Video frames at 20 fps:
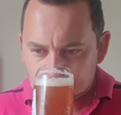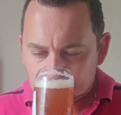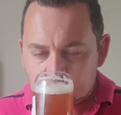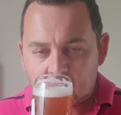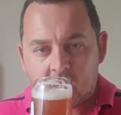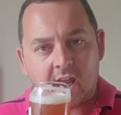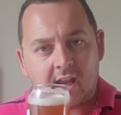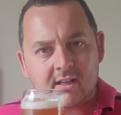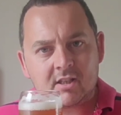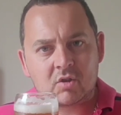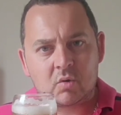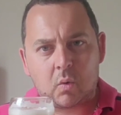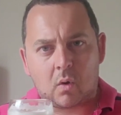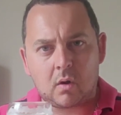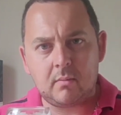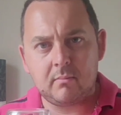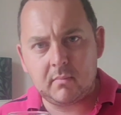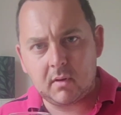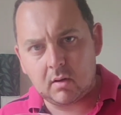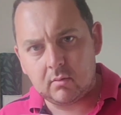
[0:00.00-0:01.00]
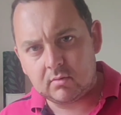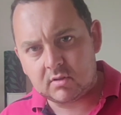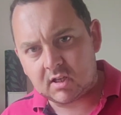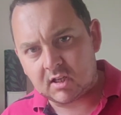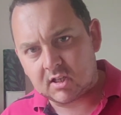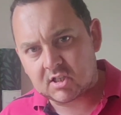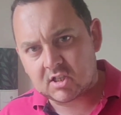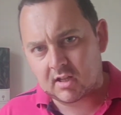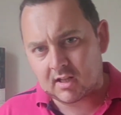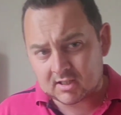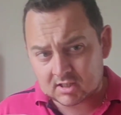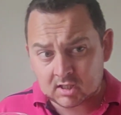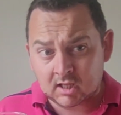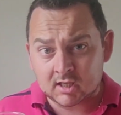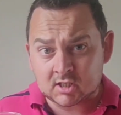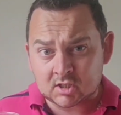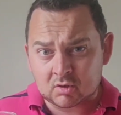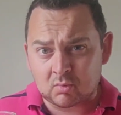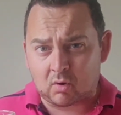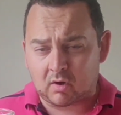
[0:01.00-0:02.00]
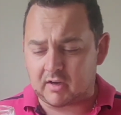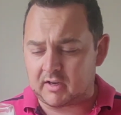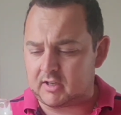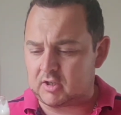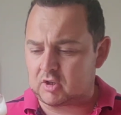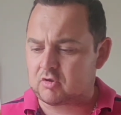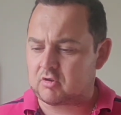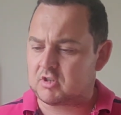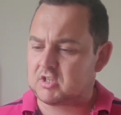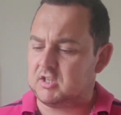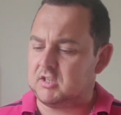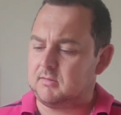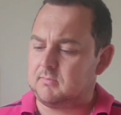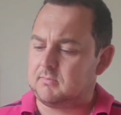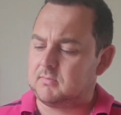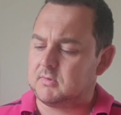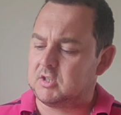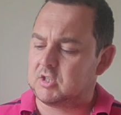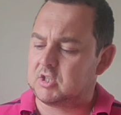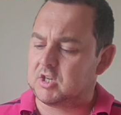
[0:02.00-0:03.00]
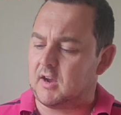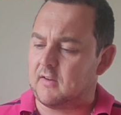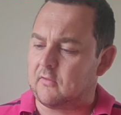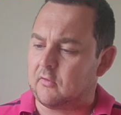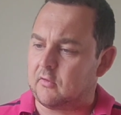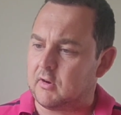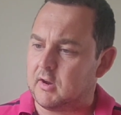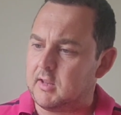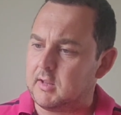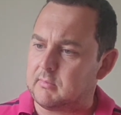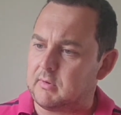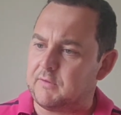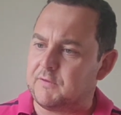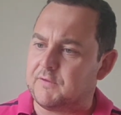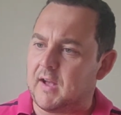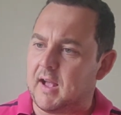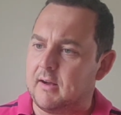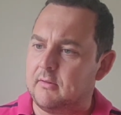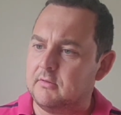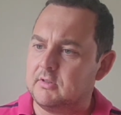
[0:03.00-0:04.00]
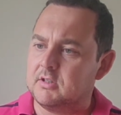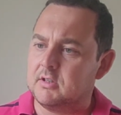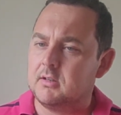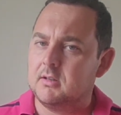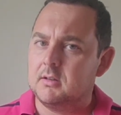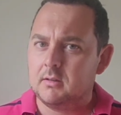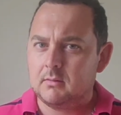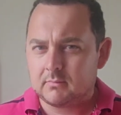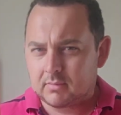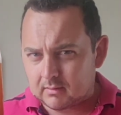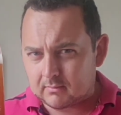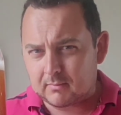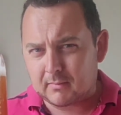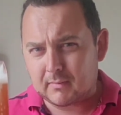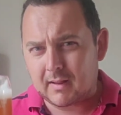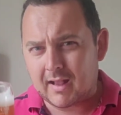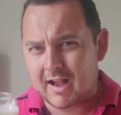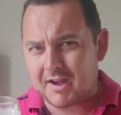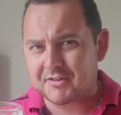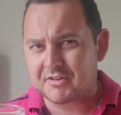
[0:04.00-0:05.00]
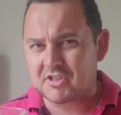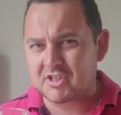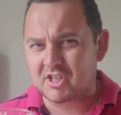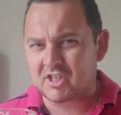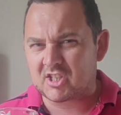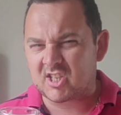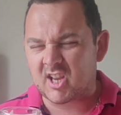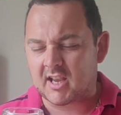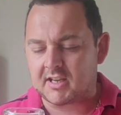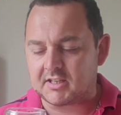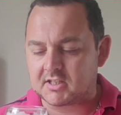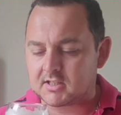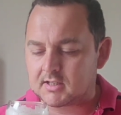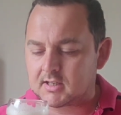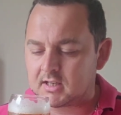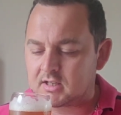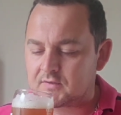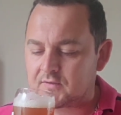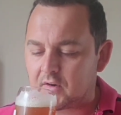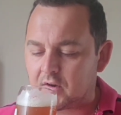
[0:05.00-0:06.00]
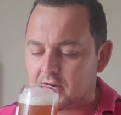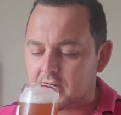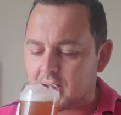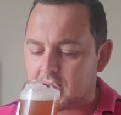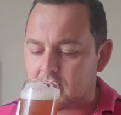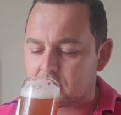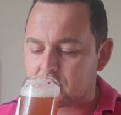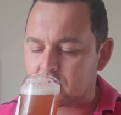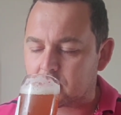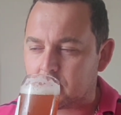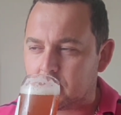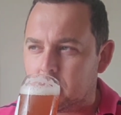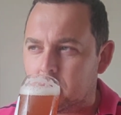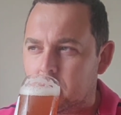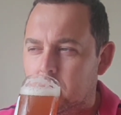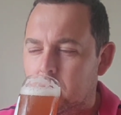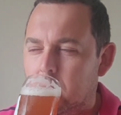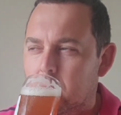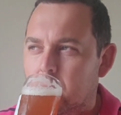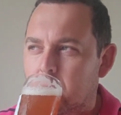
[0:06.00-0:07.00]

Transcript: Yeah, it is quite muted. So that's quite an interesting discovery that we found. But how does it taste? Let's find out, shall we?